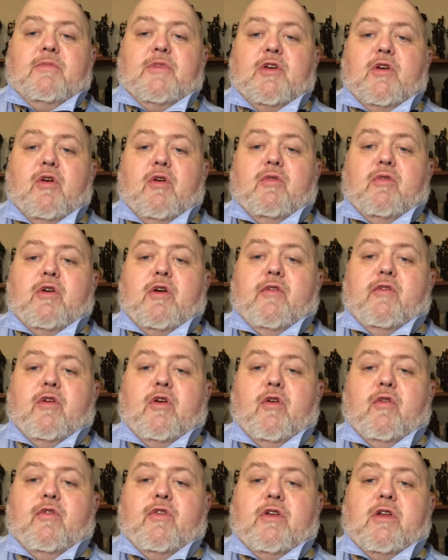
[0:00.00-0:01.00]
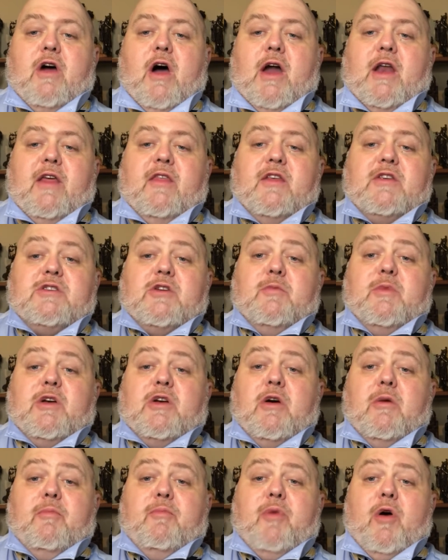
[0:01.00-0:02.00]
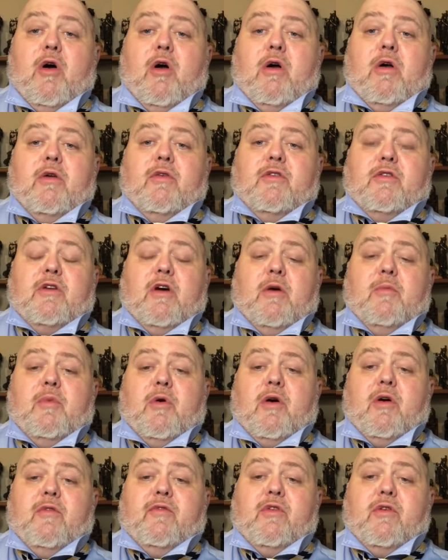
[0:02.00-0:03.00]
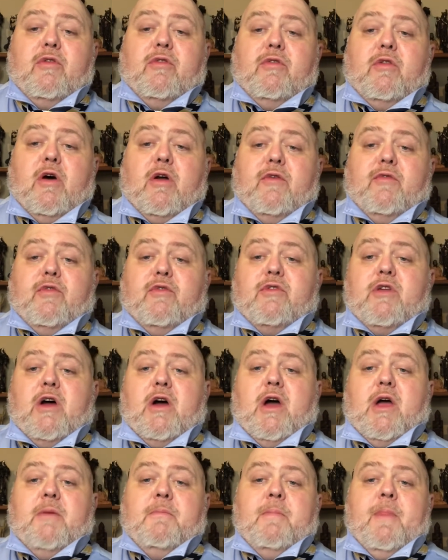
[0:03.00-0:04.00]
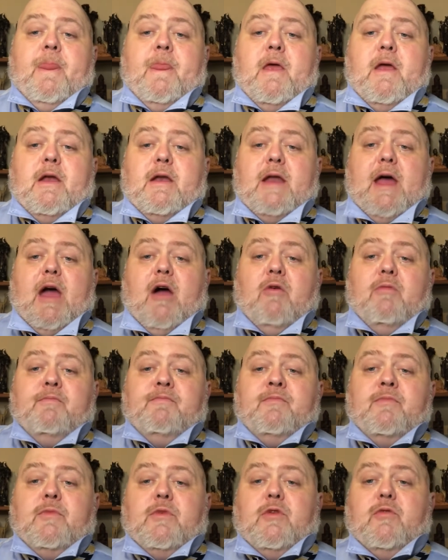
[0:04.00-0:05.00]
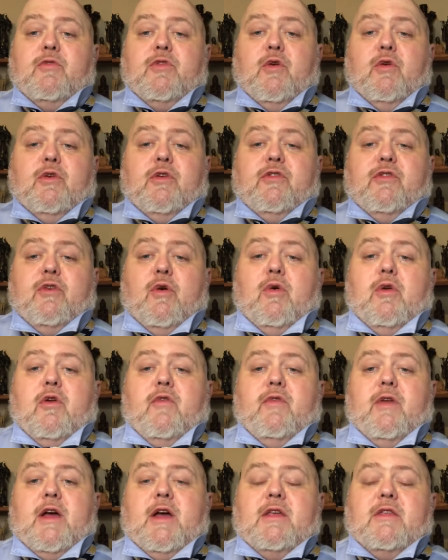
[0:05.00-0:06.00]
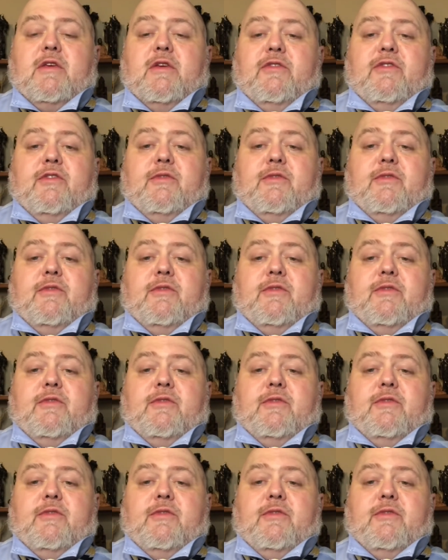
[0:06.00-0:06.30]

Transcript: covering over the knot, and this is going to become part of the top part of your knot of your tie. Now you throw it over like this.